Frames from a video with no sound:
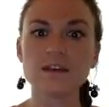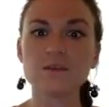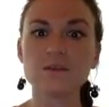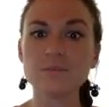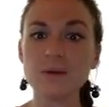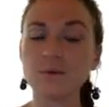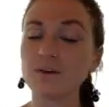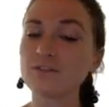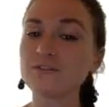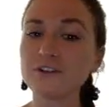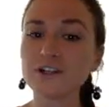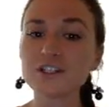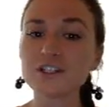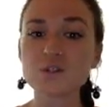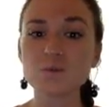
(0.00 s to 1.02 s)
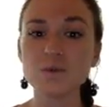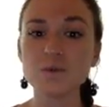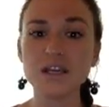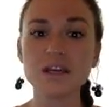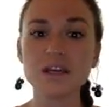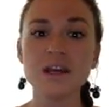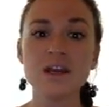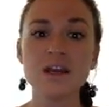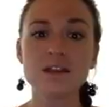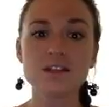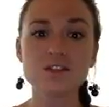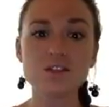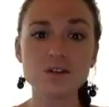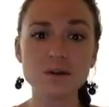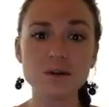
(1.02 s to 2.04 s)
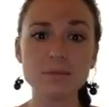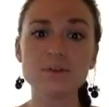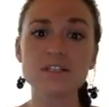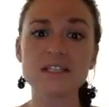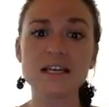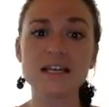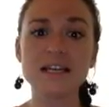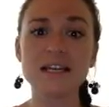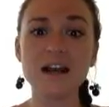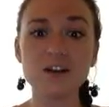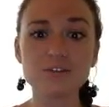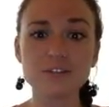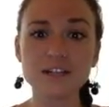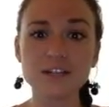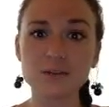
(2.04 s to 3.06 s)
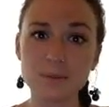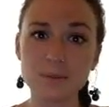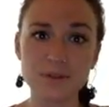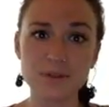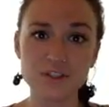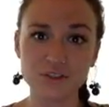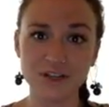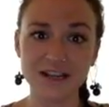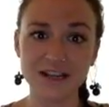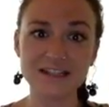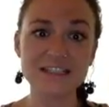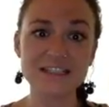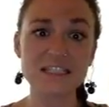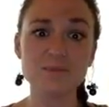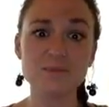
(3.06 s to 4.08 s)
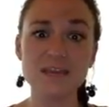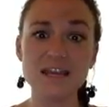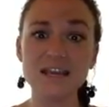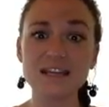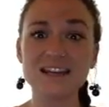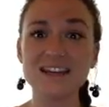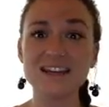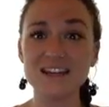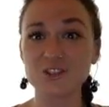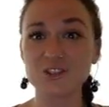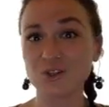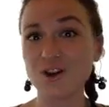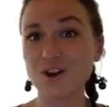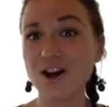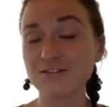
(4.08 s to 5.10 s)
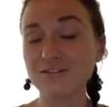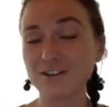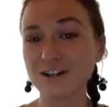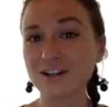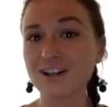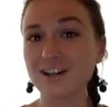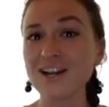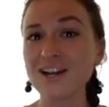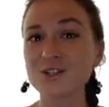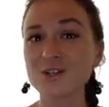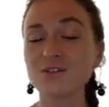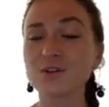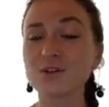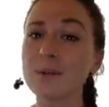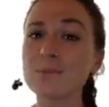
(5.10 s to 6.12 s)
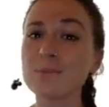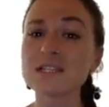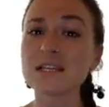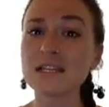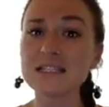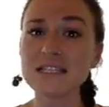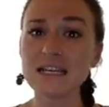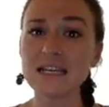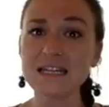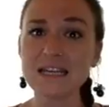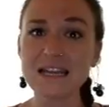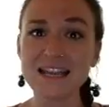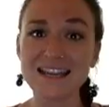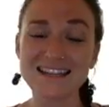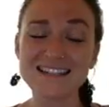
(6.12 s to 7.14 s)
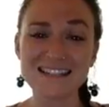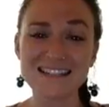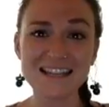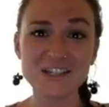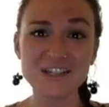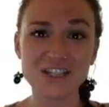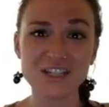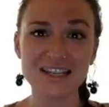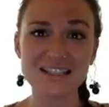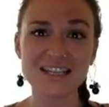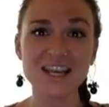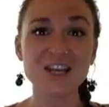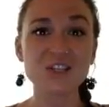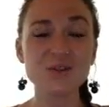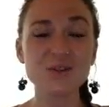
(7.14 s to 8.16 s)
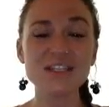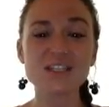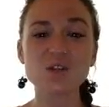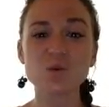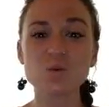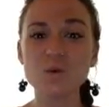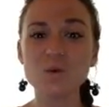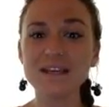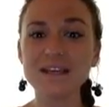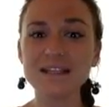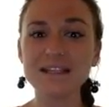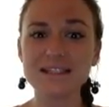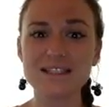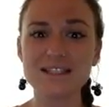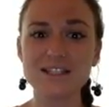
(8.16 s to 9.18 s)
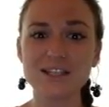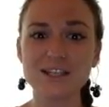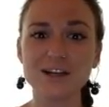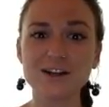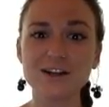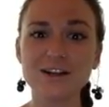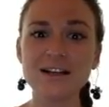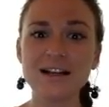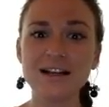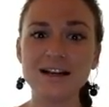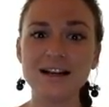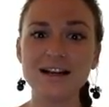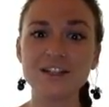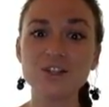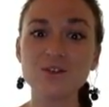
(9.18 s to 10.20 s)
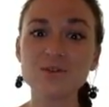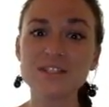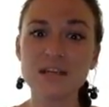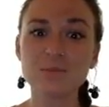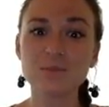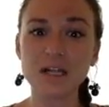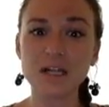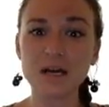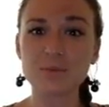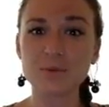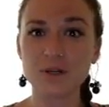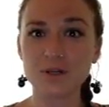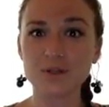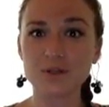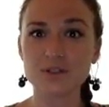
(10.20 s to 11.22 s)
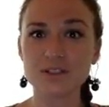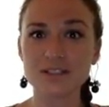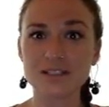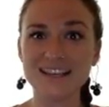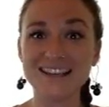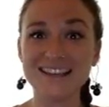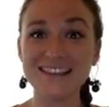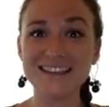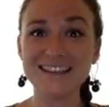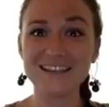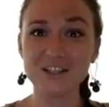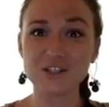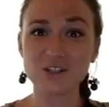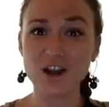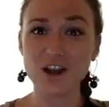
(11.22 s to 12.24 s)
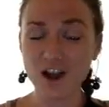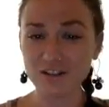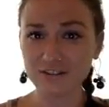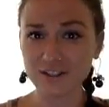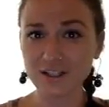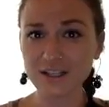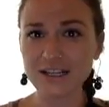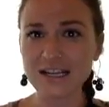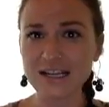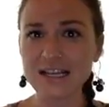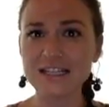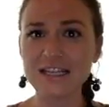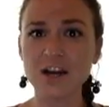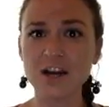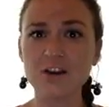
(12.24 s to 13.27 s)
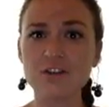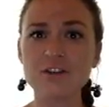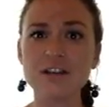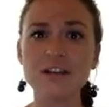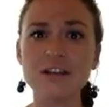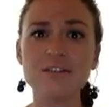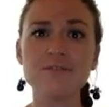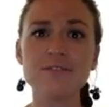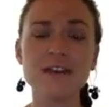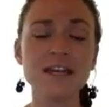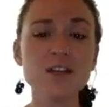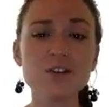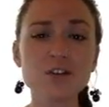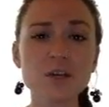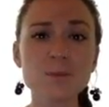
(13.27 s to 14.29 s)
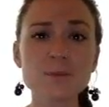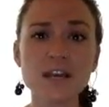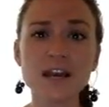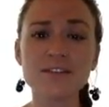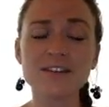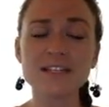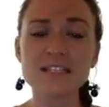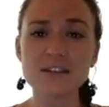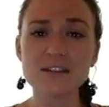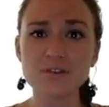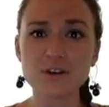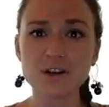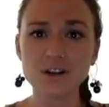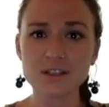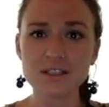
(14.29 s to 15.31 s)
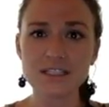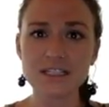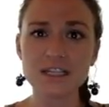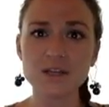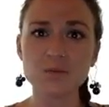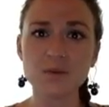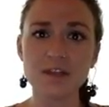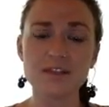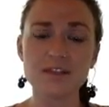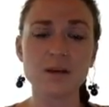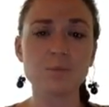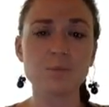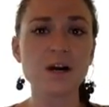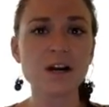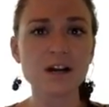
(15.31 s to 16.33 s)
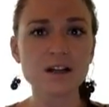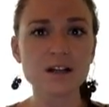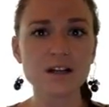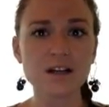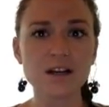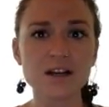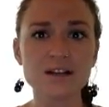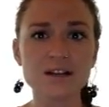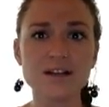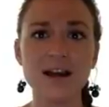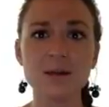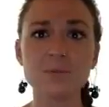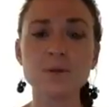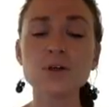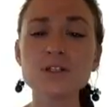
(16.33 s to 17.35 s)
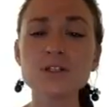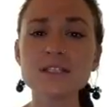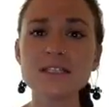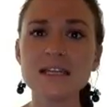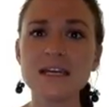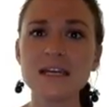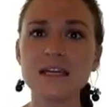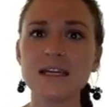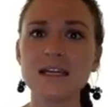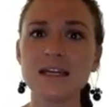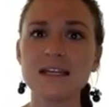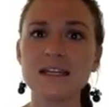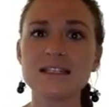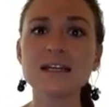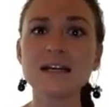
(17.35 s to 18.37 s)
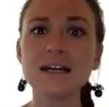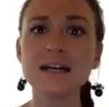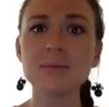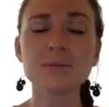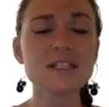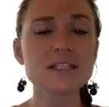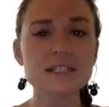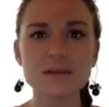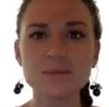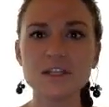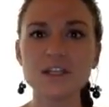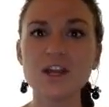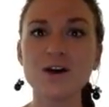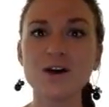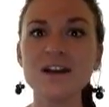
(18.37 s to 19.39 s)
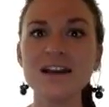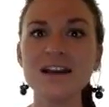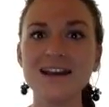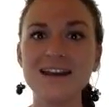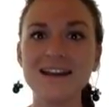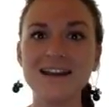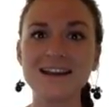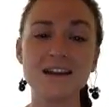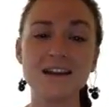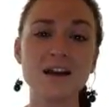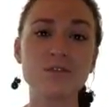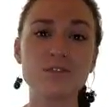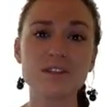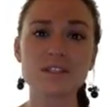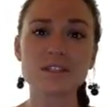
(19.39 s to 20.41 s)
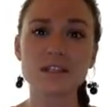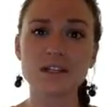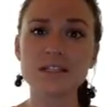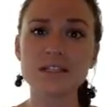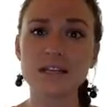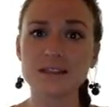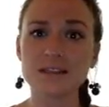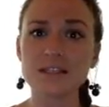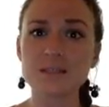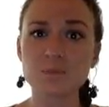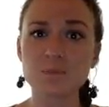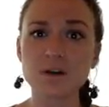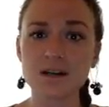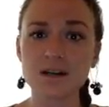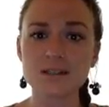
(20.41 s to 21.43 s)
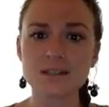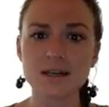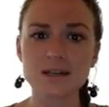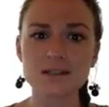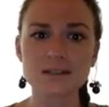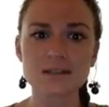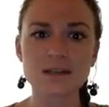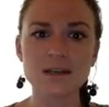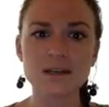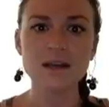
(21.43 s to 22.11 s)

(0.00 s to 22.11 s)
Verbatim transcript: Remember, first week, the student representing Alfred and Shred needs to make an initial offer. So if you're representing Danny and his agent, you need to wait until uh, you see a blog post in the initial offer. Now, if any groups are having difficulty with their partner not posting in time, please let me know and I can help facilitate this process.